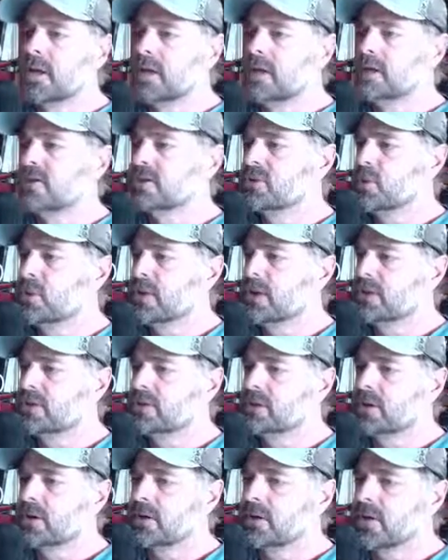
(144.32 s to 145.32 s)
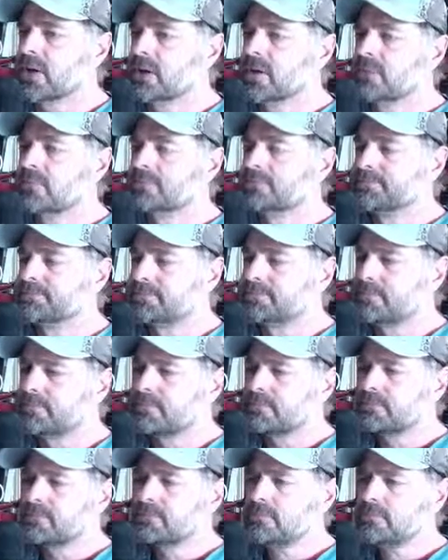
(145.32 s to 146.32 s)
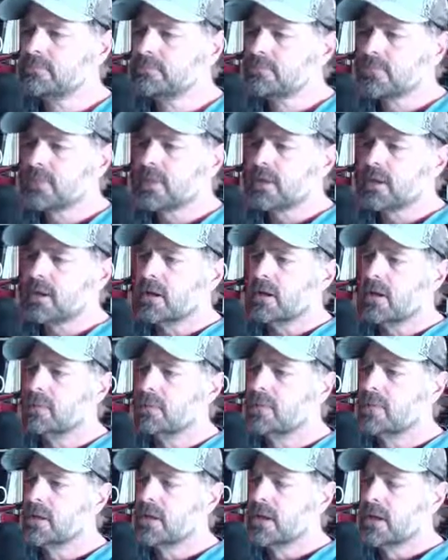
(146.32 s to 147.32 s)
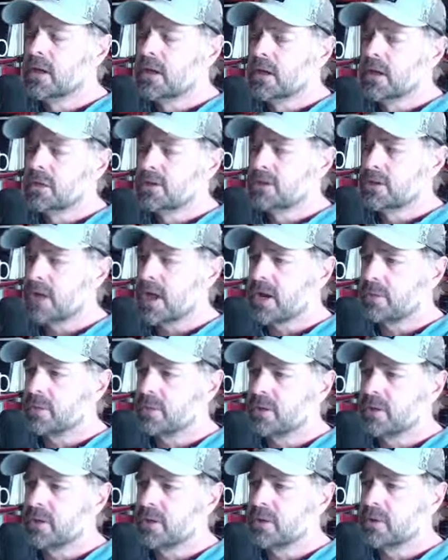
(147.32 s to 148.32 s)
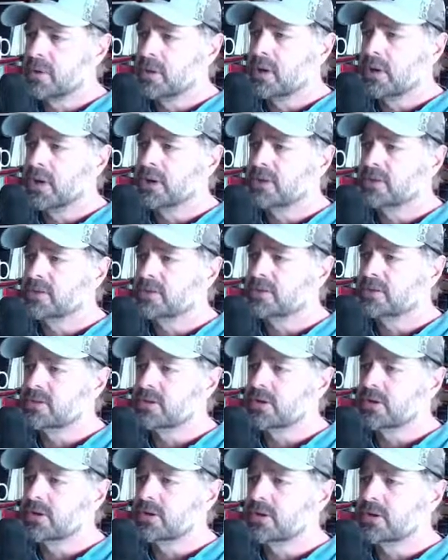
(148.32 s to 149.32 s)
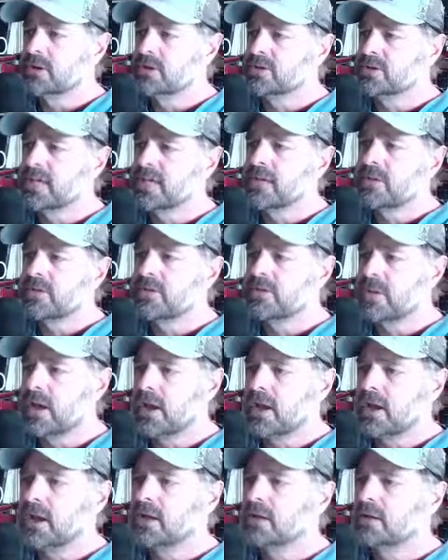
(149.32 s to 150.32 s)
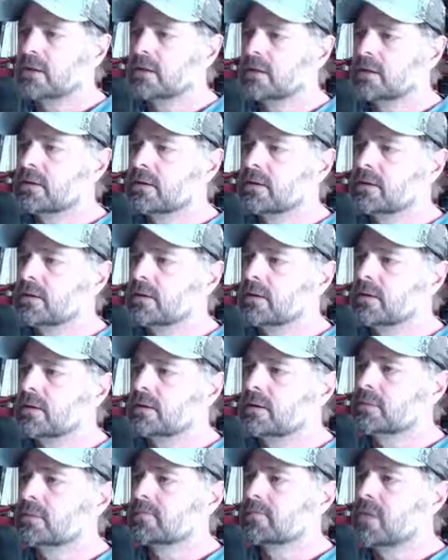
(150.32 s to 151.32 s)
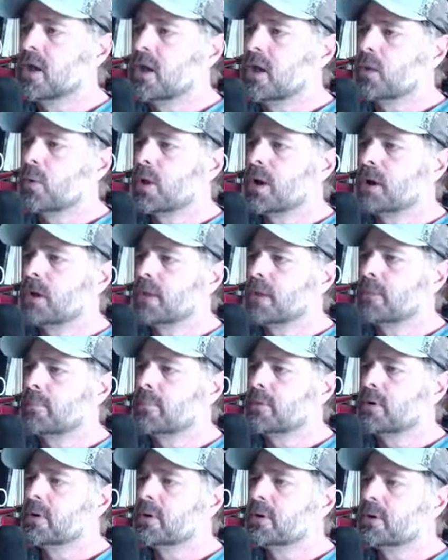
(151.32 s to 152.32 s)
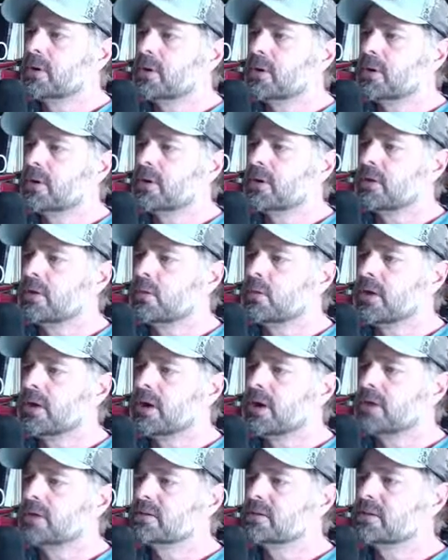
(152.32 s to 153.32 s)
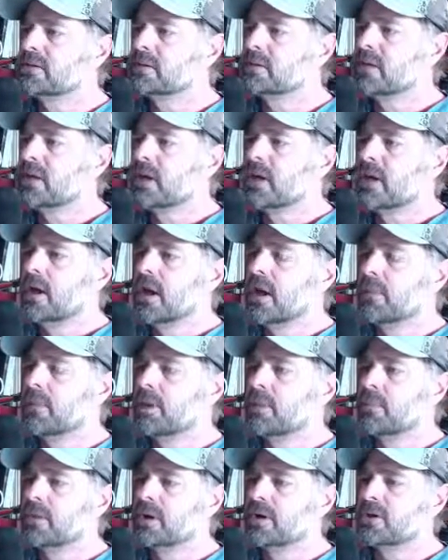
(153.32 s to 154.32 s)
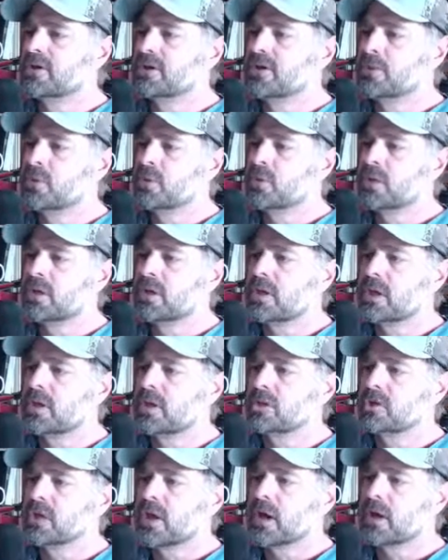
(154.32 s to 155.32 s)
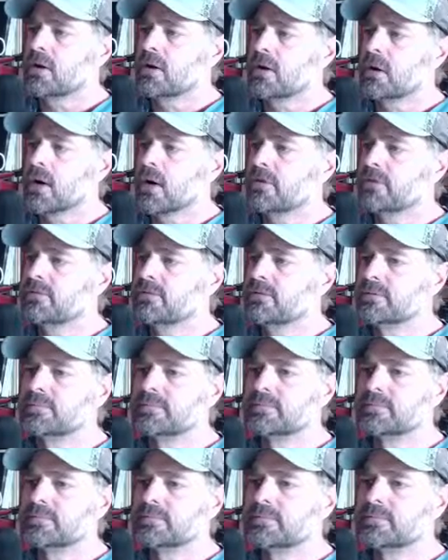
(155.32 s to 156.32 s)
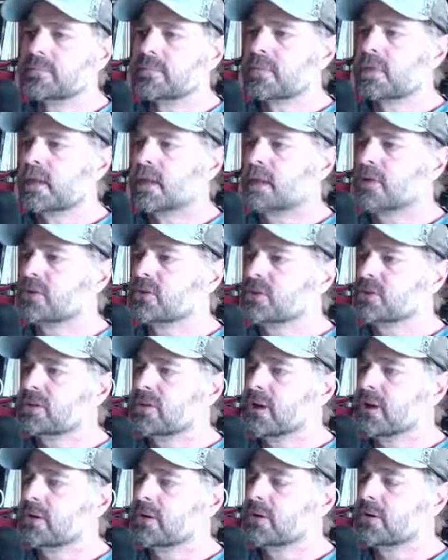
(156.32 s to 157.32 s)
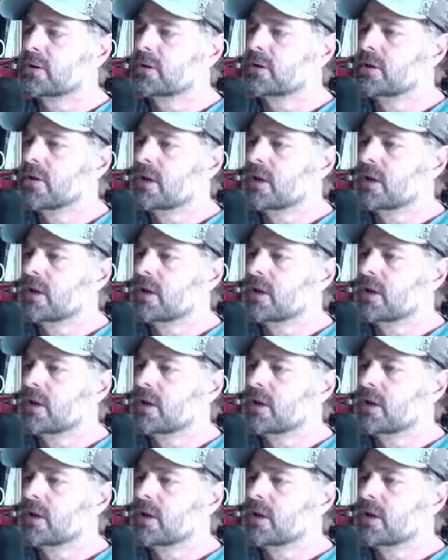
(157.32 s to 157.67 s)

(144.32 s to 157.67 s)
Just went ahead and took it down. So I got up early and played. This is New Year's Eve day. We got a limper here on the right. I'm going to punish him with the king jack off, kind of a standard